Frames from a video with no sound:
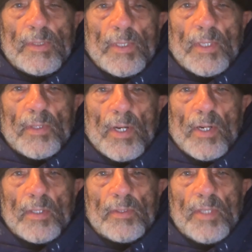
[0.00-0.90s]
there
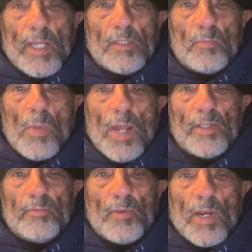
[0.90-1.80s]
are date
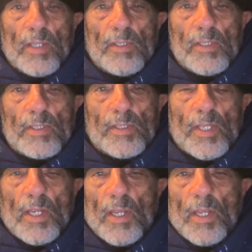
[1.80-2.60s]
modified is